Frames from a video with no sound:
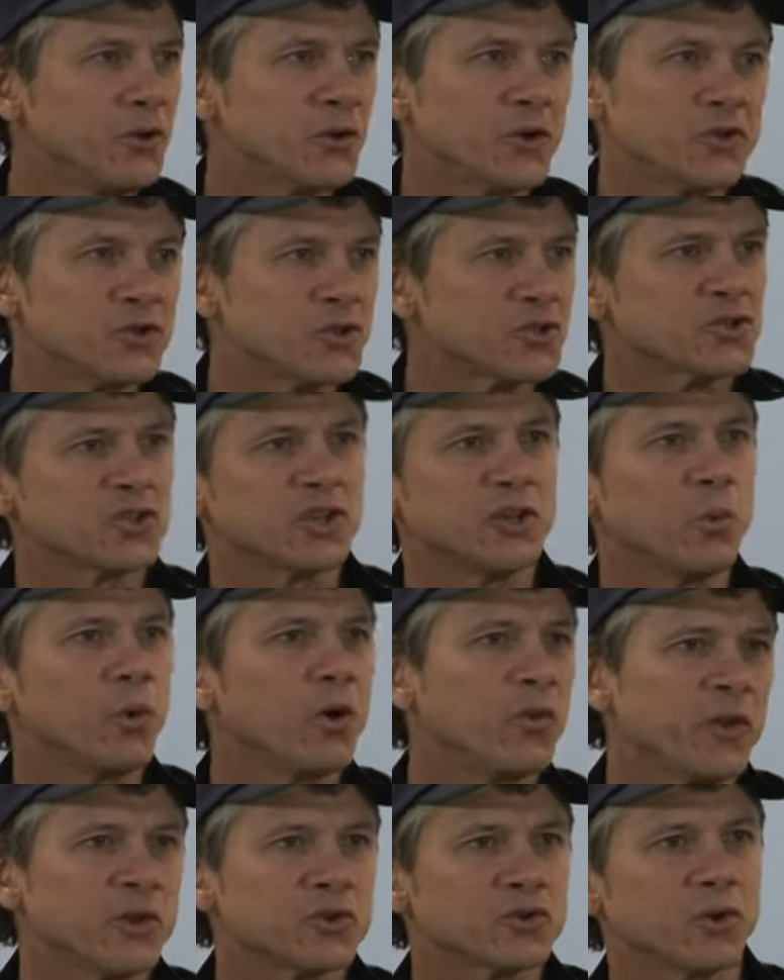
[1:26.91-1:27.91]
You can just see
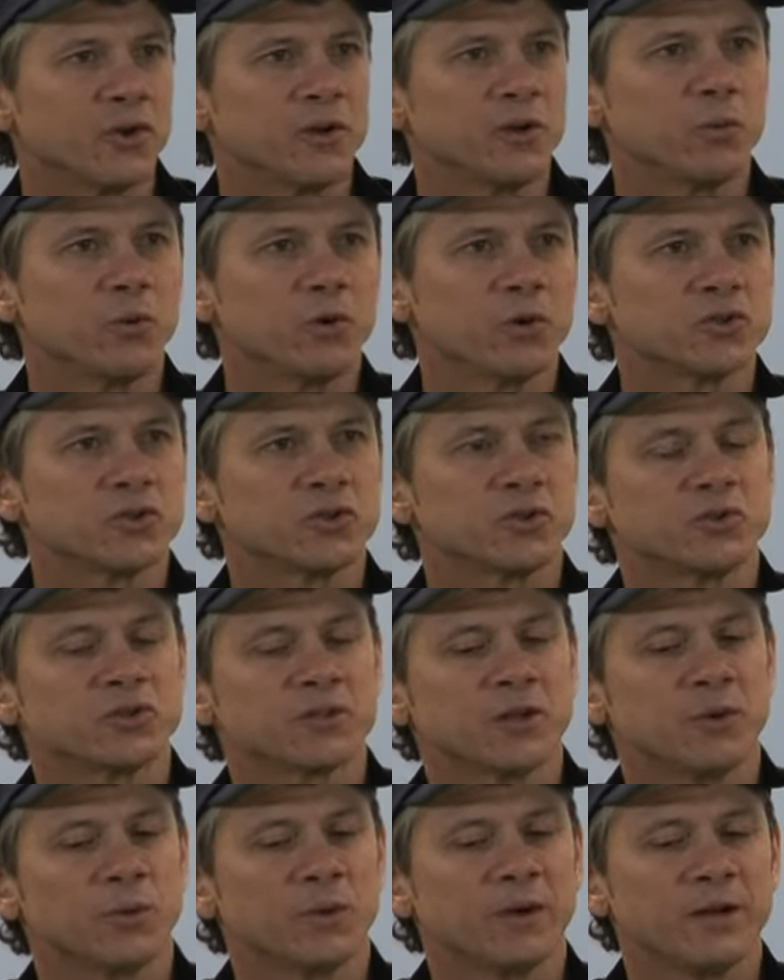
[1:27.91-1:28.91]
what they're trying to work to.
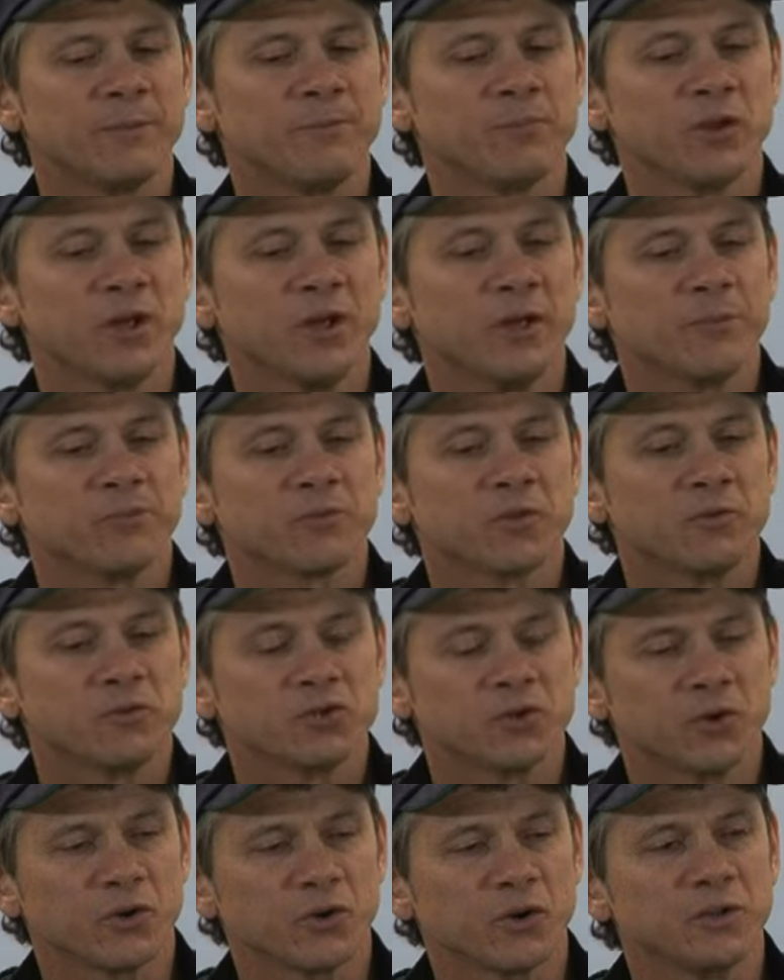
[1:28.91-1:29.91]
So
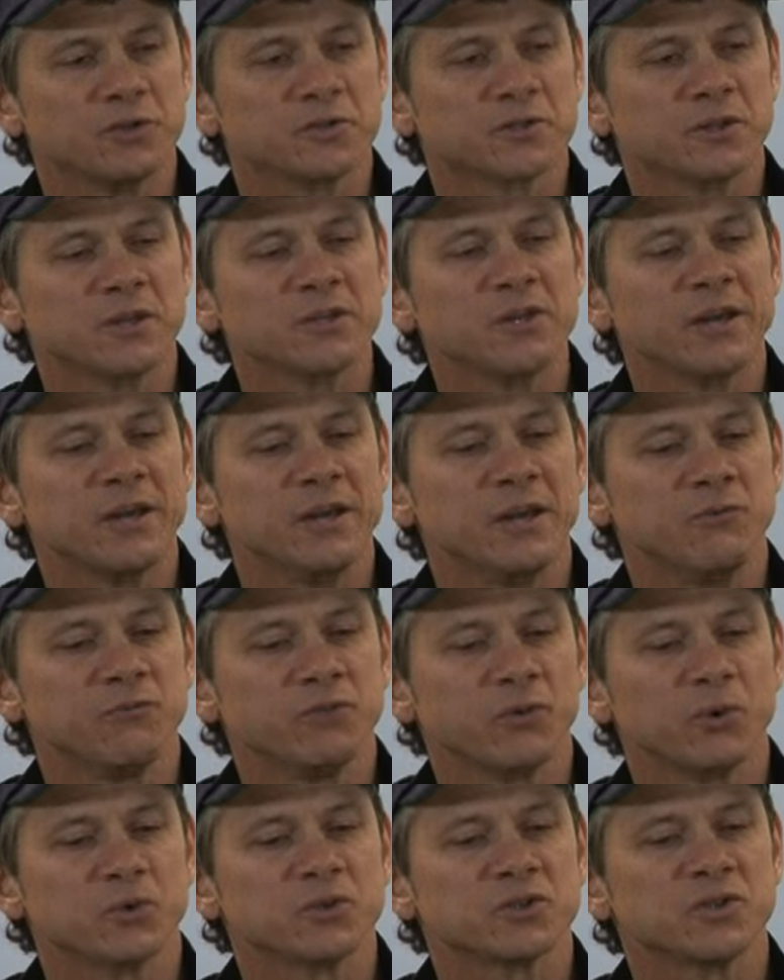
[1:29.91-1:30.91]
certainly an
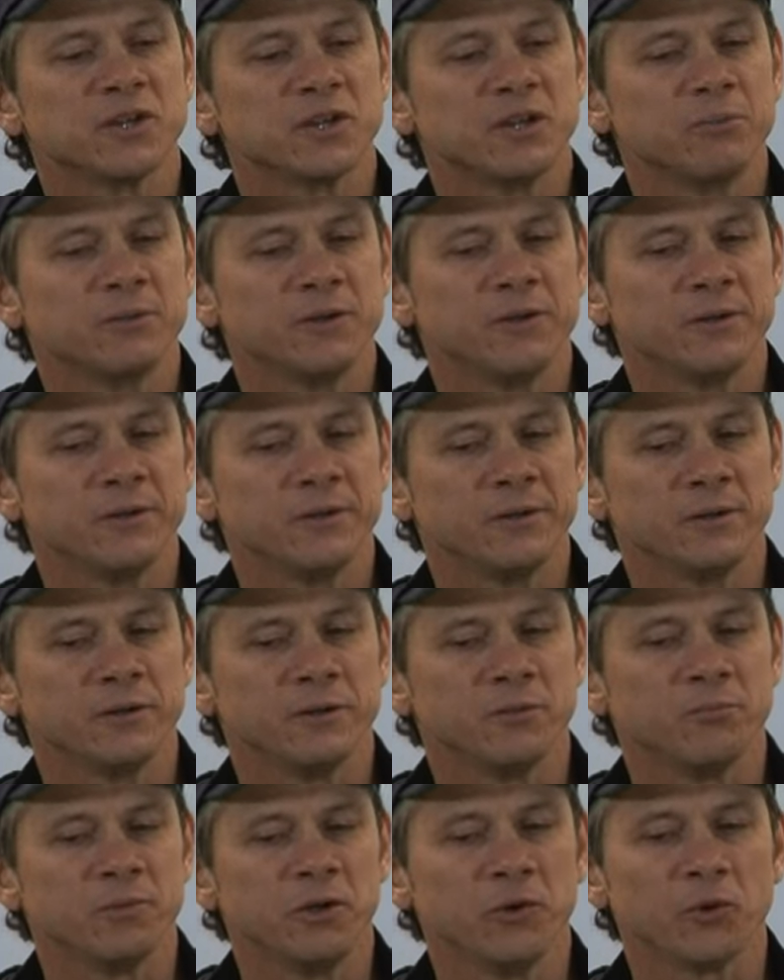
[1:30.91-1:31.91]
influence there, but
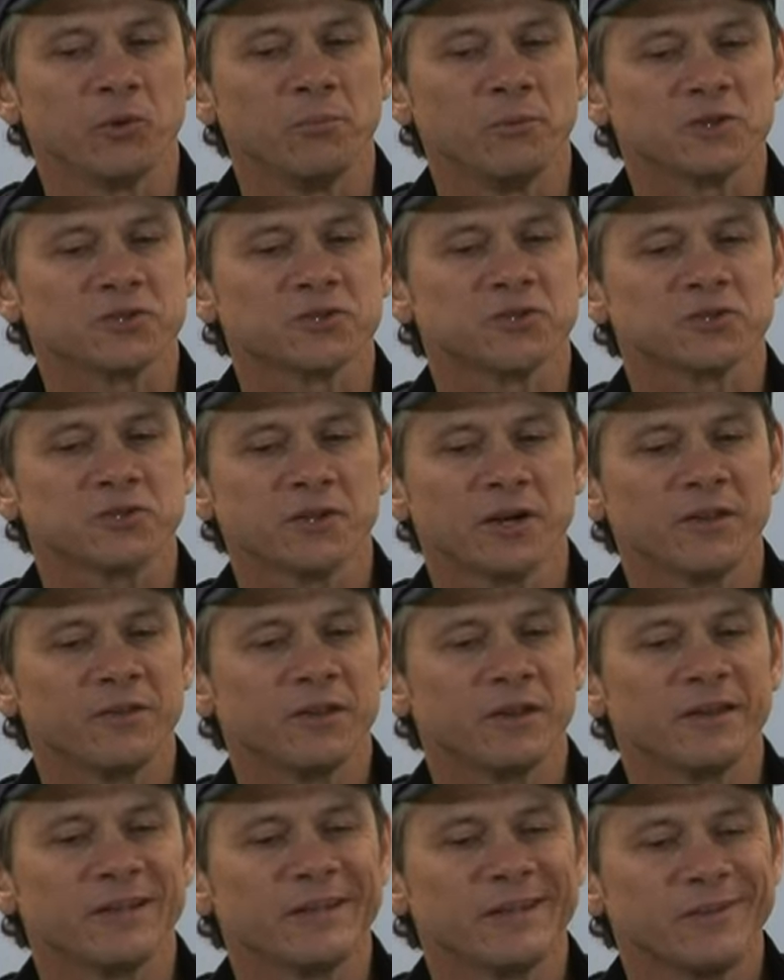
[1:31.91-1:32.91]
it'd be remiss to say
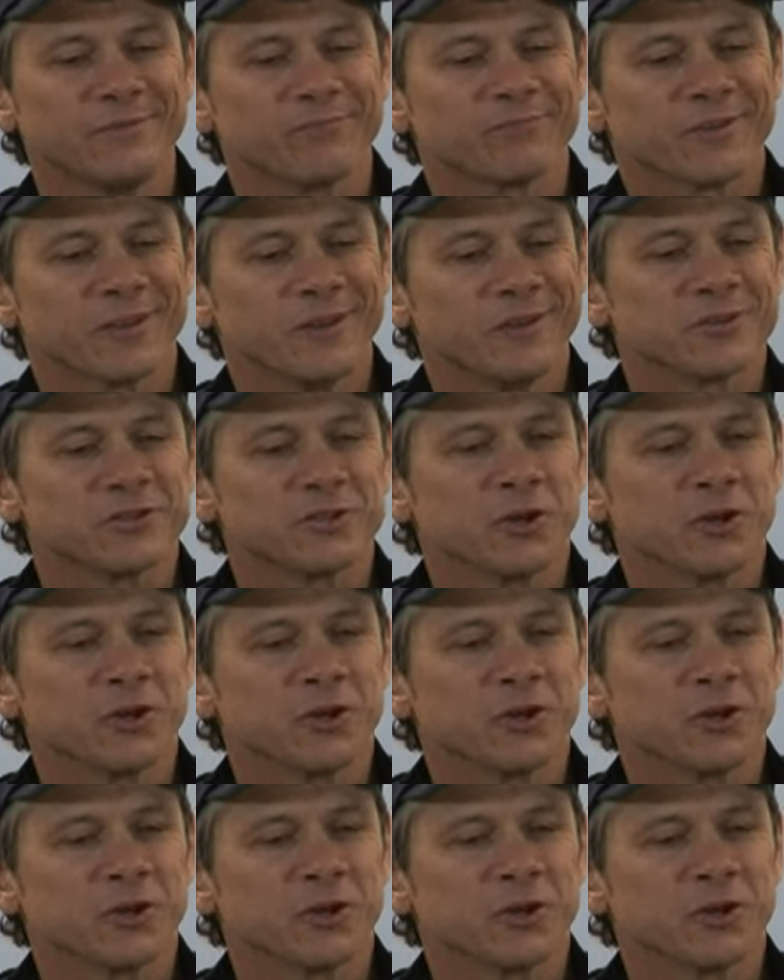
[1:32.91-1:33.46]
that it's